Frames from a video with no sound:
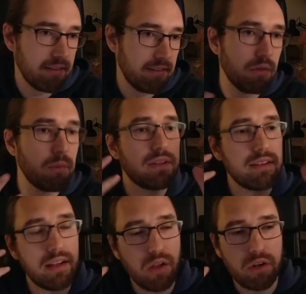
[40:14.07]
not what
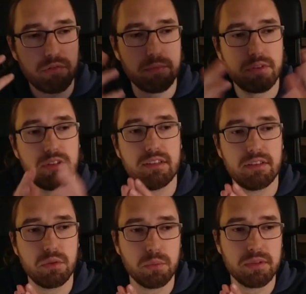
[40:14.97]
a lot of machines
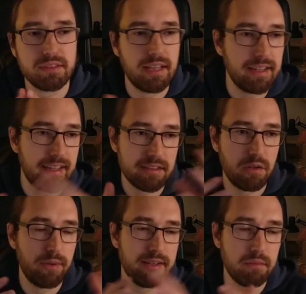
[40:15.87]
do with like
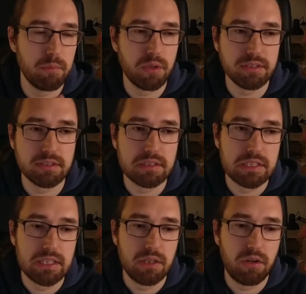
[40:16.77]
accelerating boards
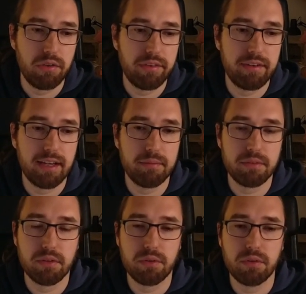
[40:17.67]
all the time.
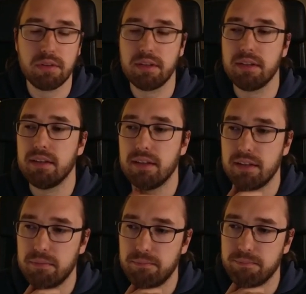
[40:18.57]
So
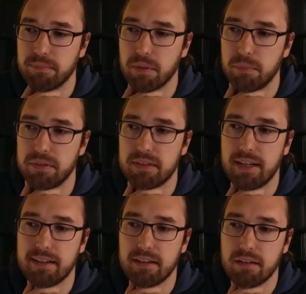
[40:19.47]
with
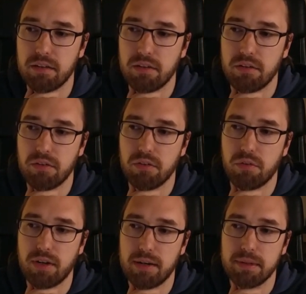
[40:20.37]
like
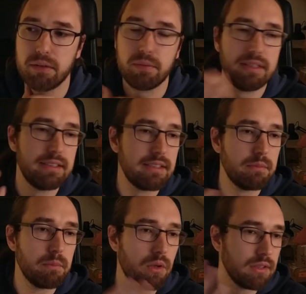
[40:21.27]
grabbing,
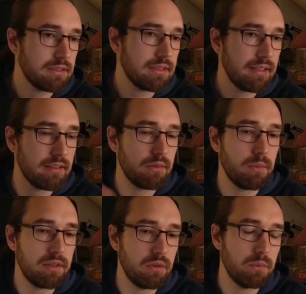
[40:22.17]
releasing balls, that's
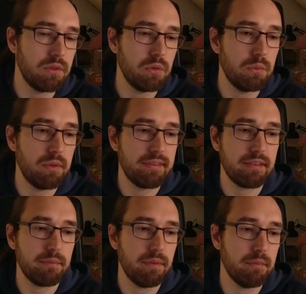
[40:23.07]
what you would do with
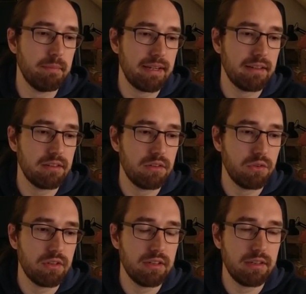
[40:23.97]
the magnet
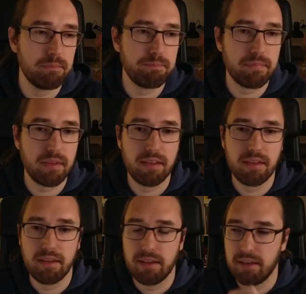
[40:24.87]
usually.
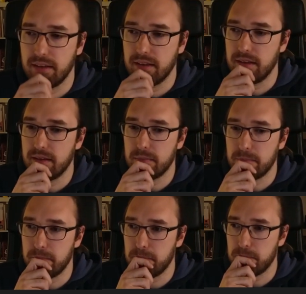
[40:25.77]

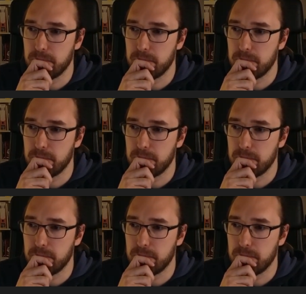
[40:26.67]
And